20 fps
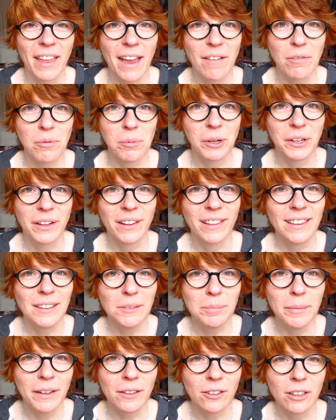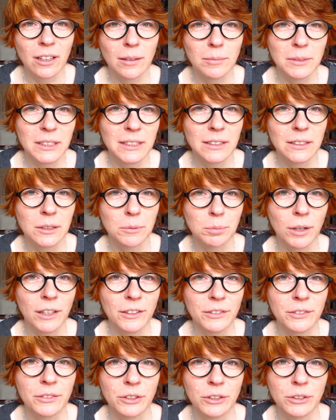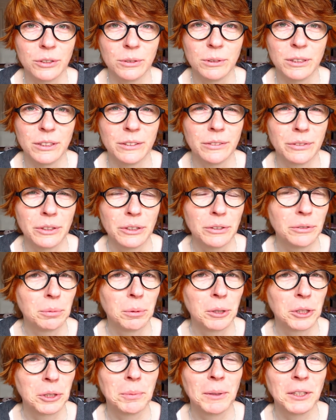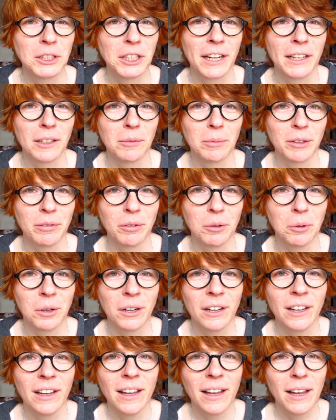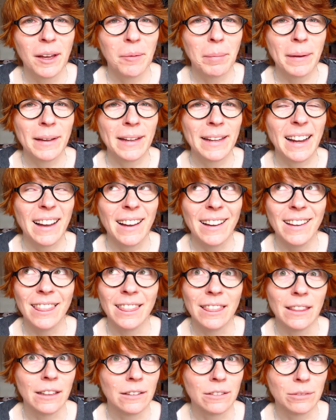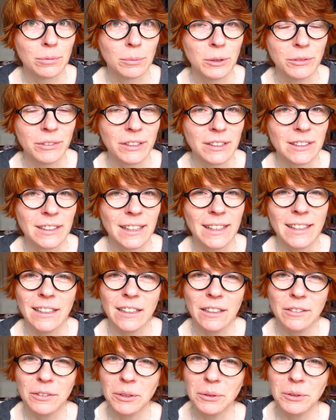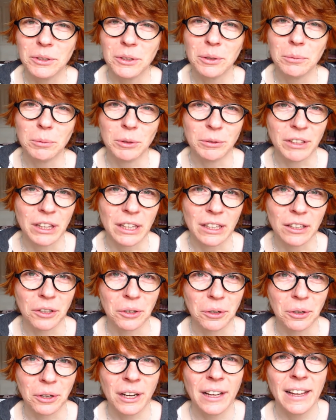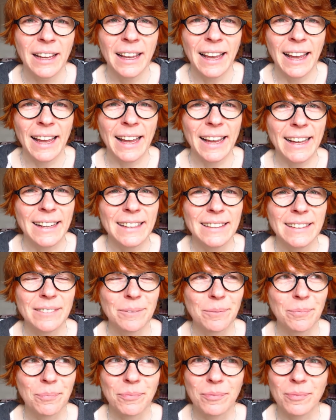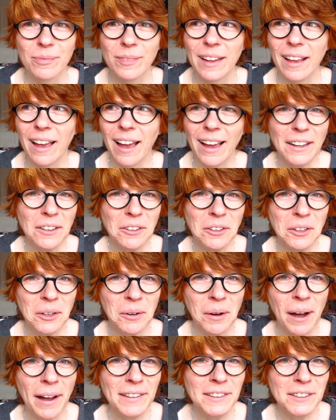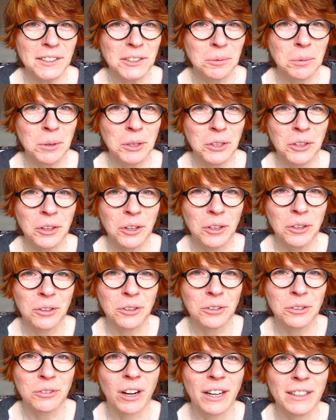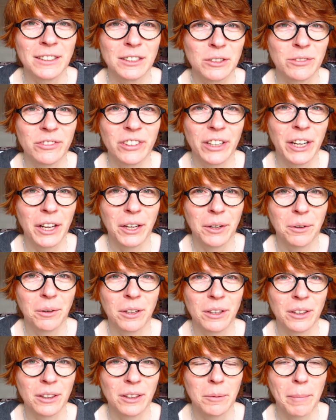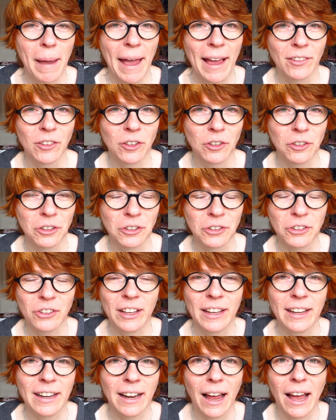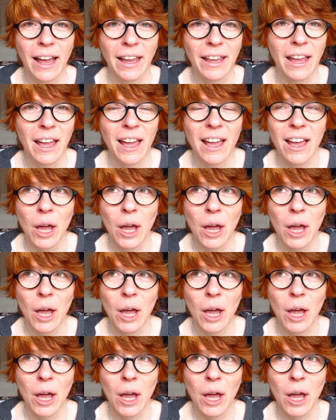Hey everyone, this may not come as a surprise for you if you've watched my channel before, but I love movies and I love going to the movie theater. And I don't know, I just watched the Nerdwriter's video on The Passengers and I